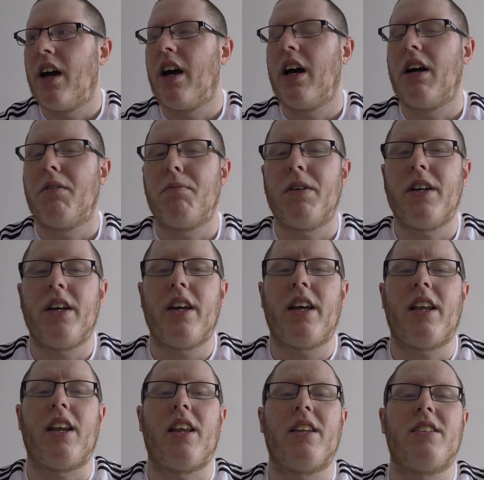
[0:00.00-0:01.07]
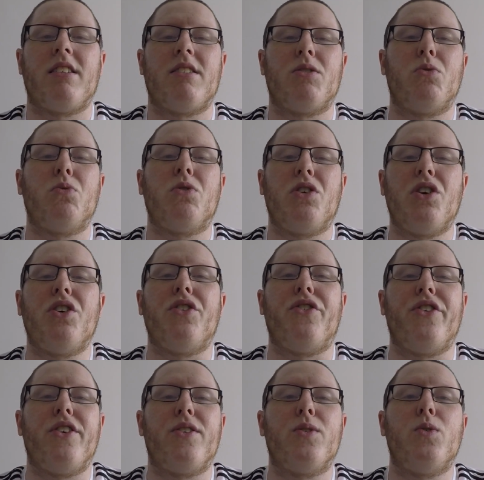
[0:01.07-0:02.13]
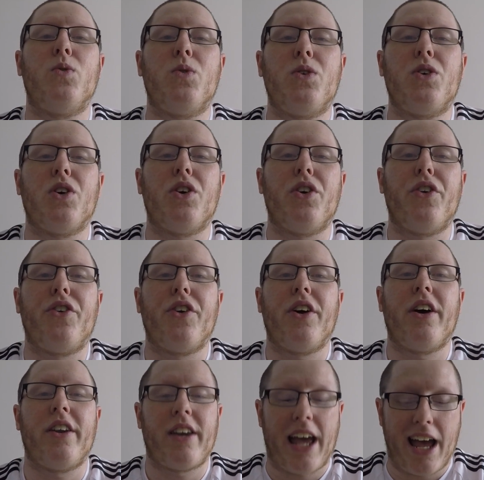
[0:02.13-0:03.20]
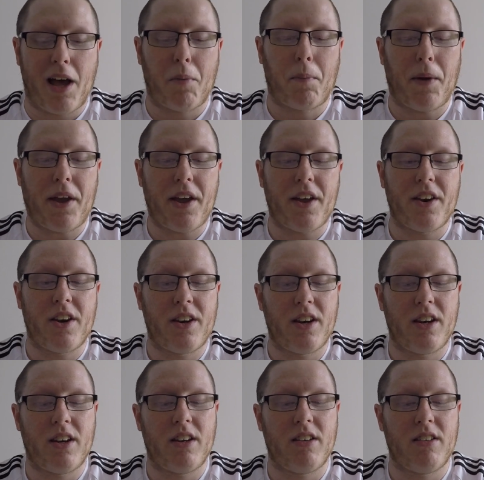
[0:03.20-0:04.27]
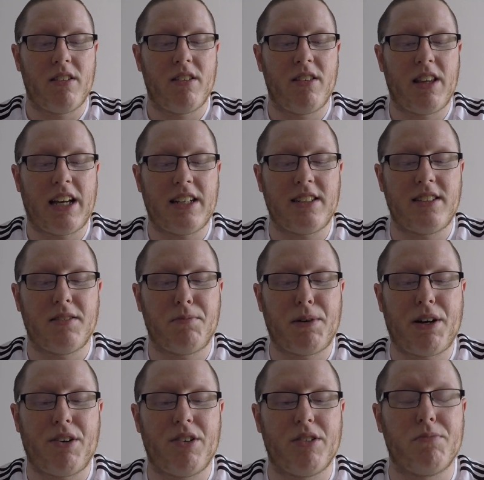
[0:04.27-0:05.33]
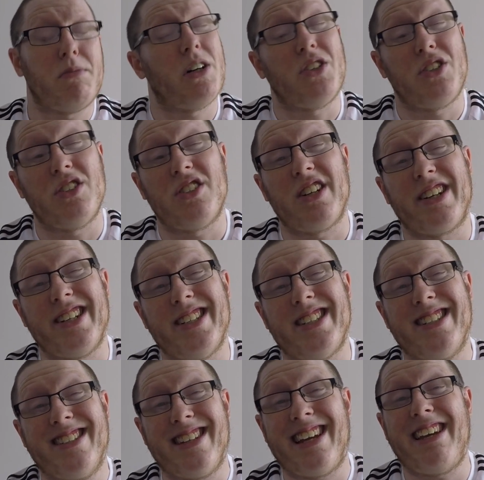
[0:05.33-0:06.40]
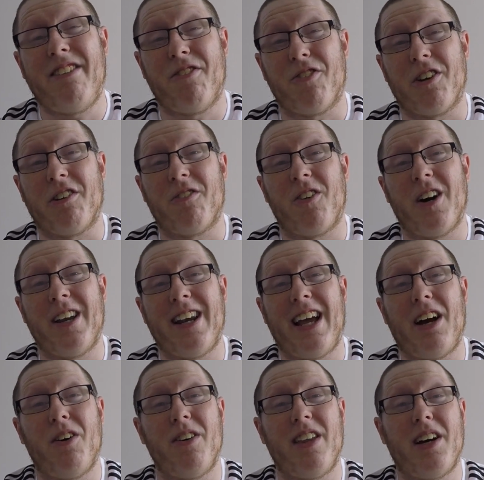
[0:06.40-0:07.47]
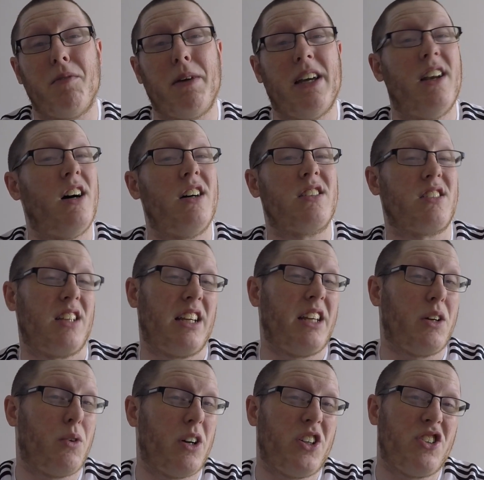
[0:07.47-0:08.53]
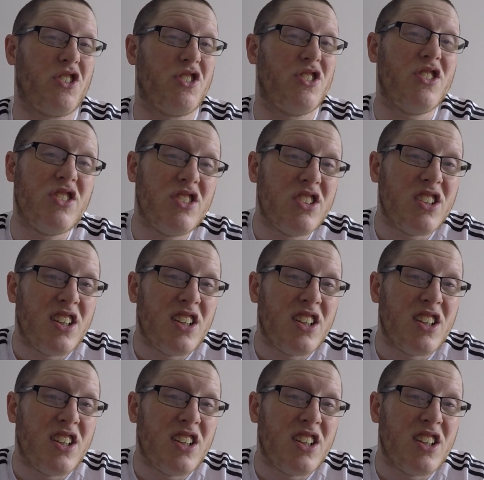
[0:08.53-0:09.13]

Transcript: But yeah, so it's all good. It's all good and happy, and that's about as much as I can say for it right now without being asked any questions.